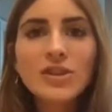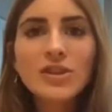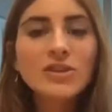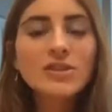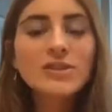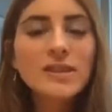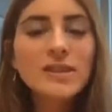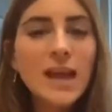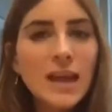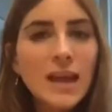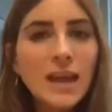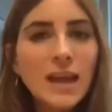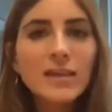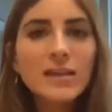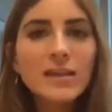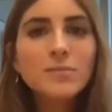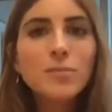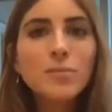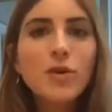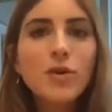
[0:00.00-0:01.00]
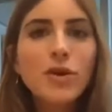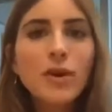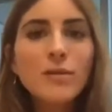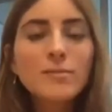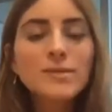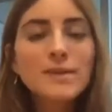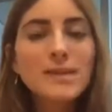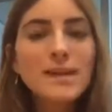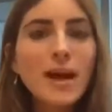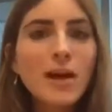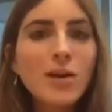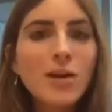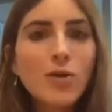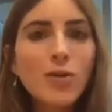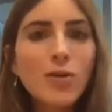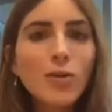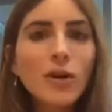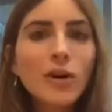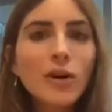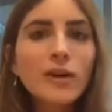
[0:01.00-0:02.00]
Take in this program, see how it
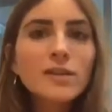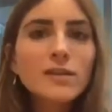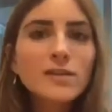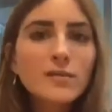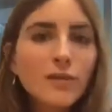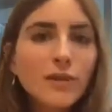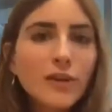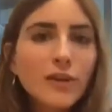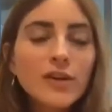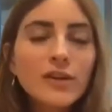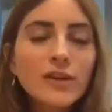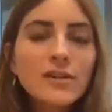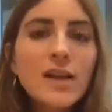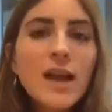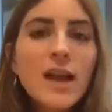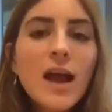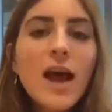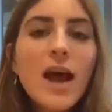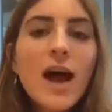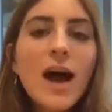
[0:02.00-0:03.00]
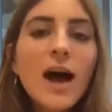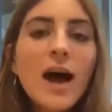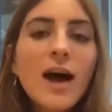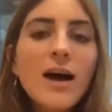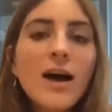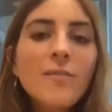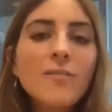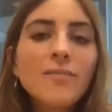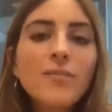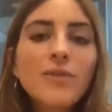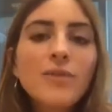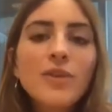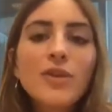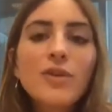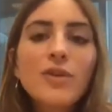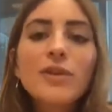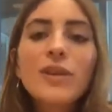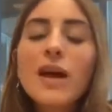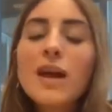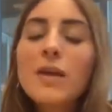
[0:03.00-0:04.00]
works first. A
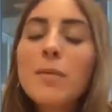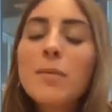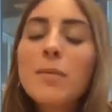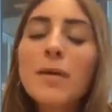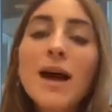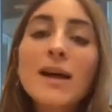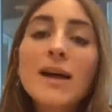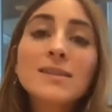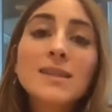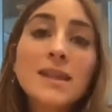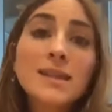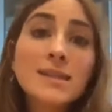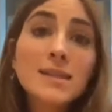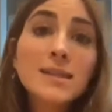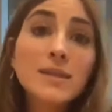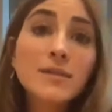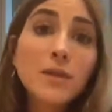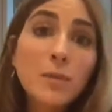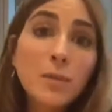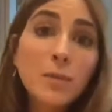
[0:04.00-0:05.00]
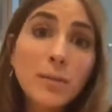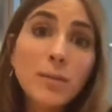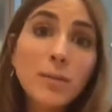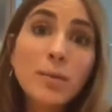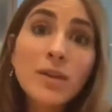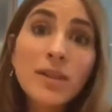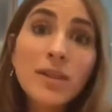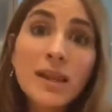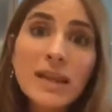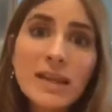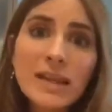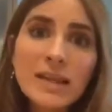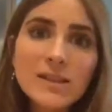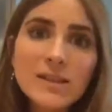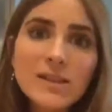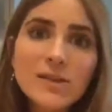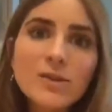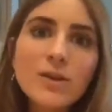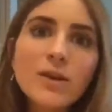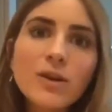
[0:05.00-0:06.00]
lot of people ask, is this for people with eating
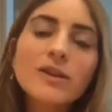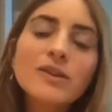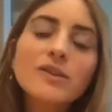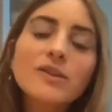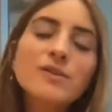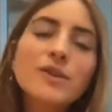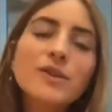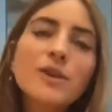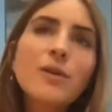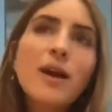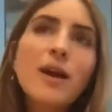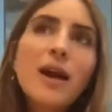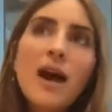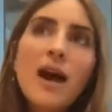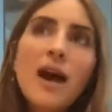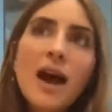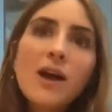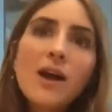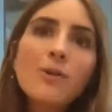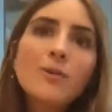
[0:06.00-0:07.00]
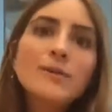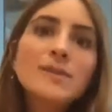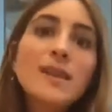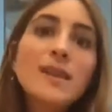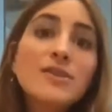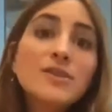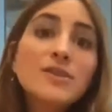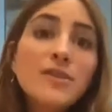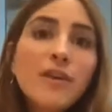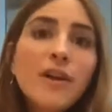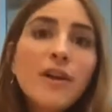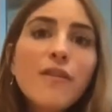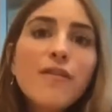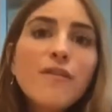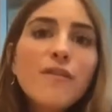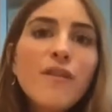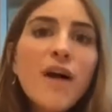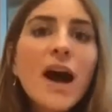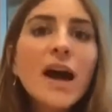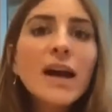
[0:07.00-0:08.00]
disorders? So I always say there's a very
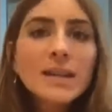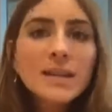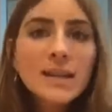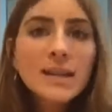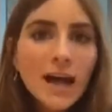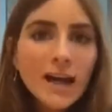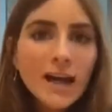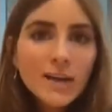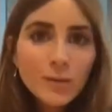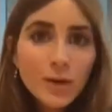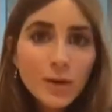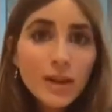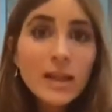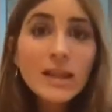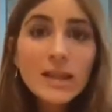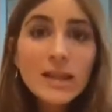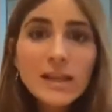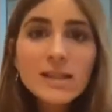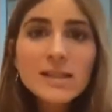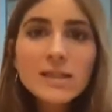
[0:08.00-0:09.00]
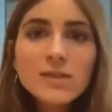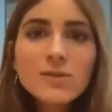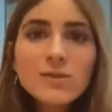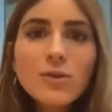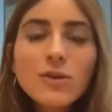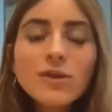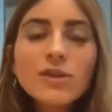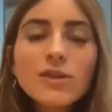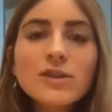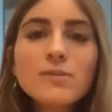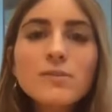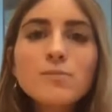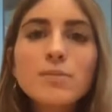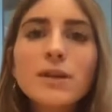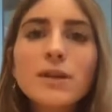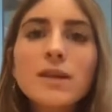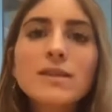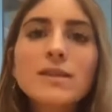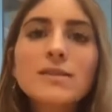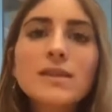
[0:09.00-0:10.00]
fine line with eating disorders,
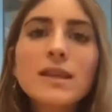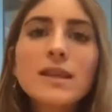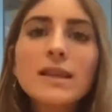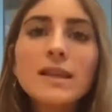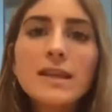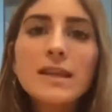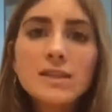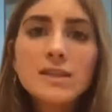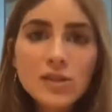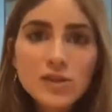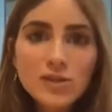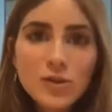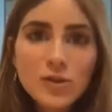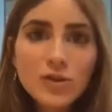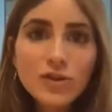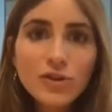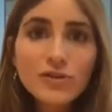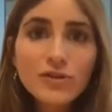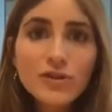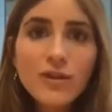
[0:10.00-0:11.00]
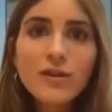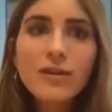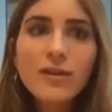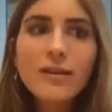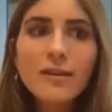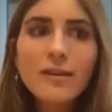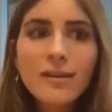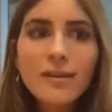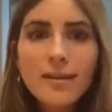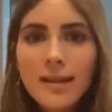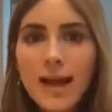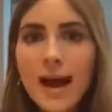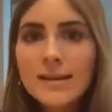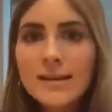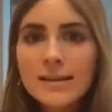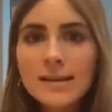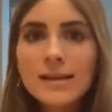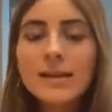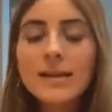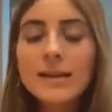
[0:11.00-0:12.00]
because eating disorders are
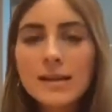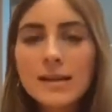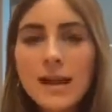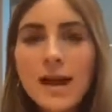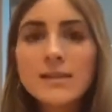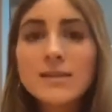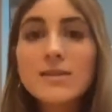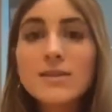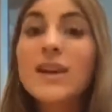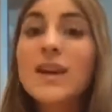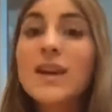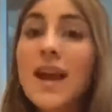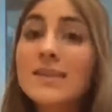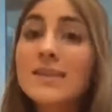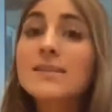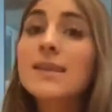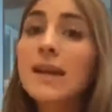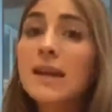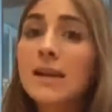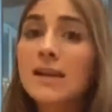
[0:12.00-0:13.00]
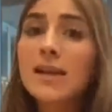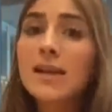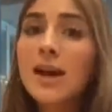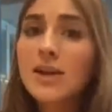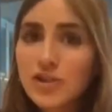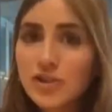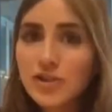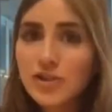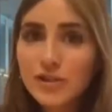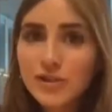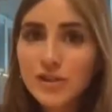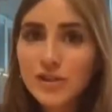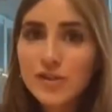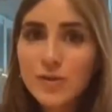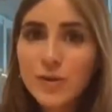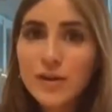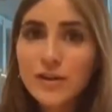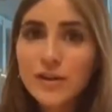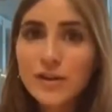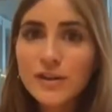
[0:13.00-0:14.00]
classically classified as psychological
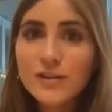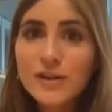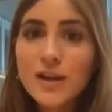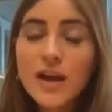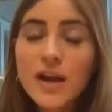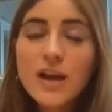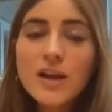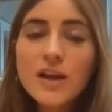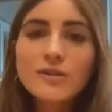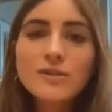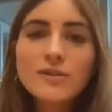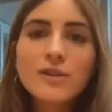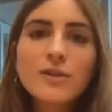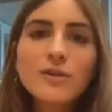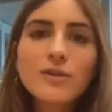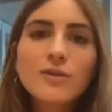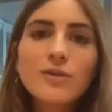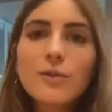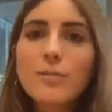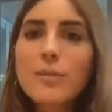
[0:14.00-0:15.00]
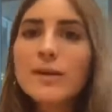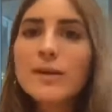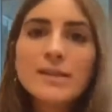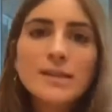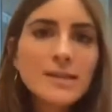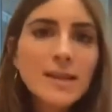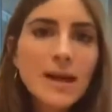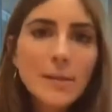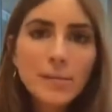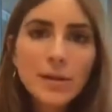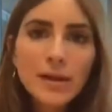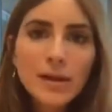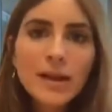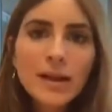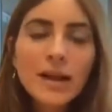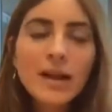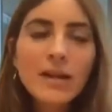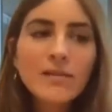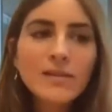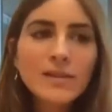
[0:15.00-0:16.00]
disorders. So the best example I
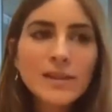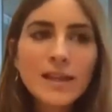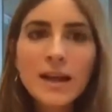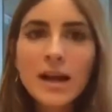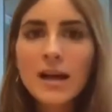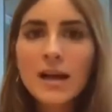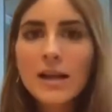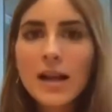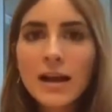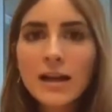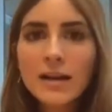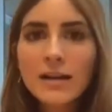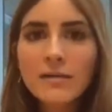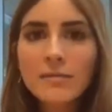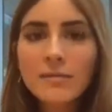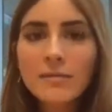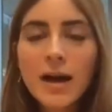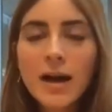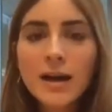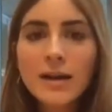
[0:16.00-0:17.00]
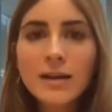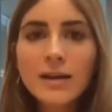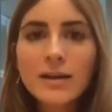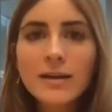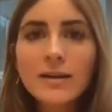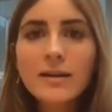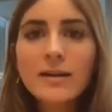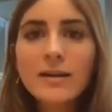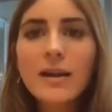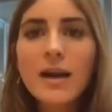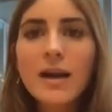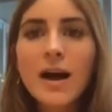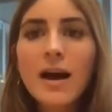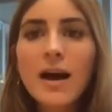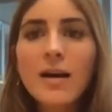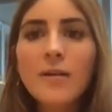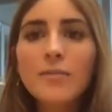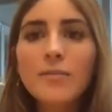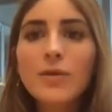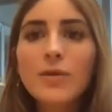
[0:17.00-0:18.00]
can give is like a client of mine
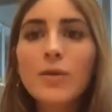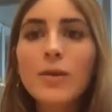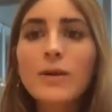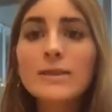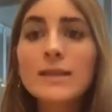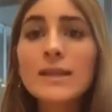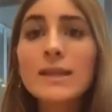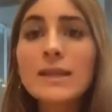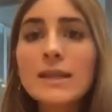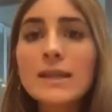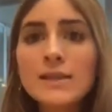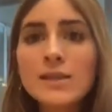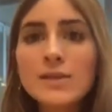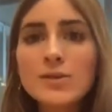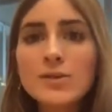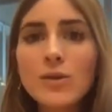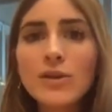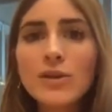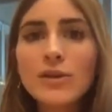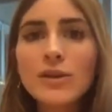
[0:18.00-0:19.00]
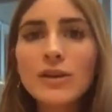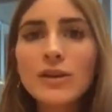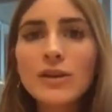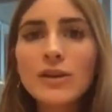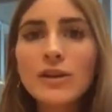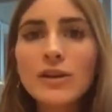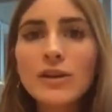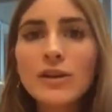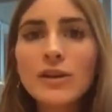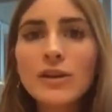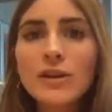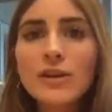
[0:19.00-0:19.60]
who has an eating disorder.